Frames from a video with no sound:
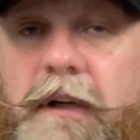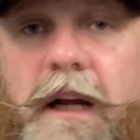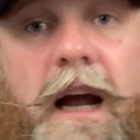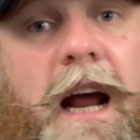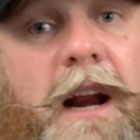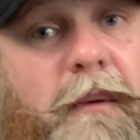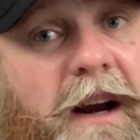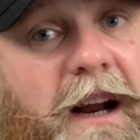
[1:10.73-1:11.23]

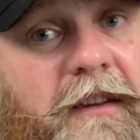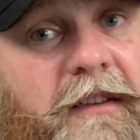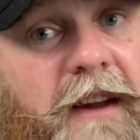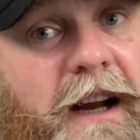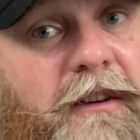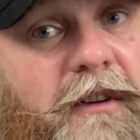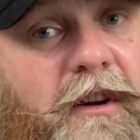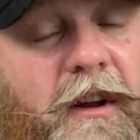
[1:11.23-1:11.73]
Anyway, let's
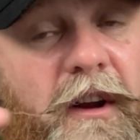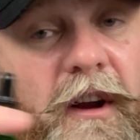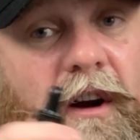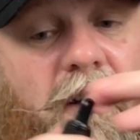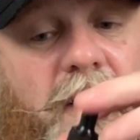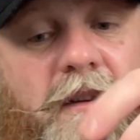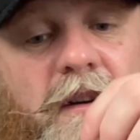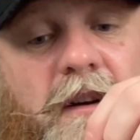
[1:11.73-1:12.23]
take a look at the
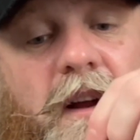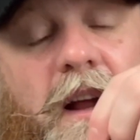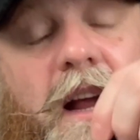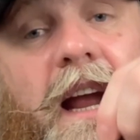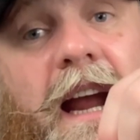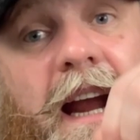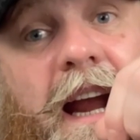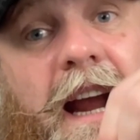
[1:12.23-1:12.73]
oil.
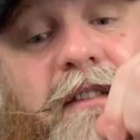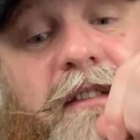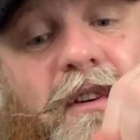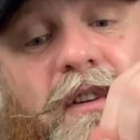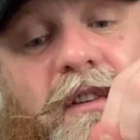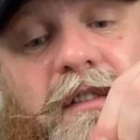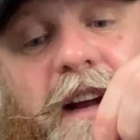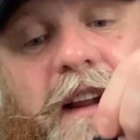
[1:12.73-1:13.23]
It is
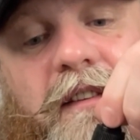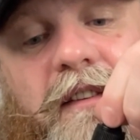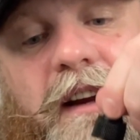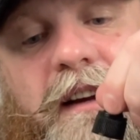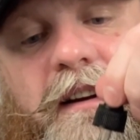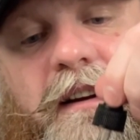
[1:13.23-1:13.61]
unscented.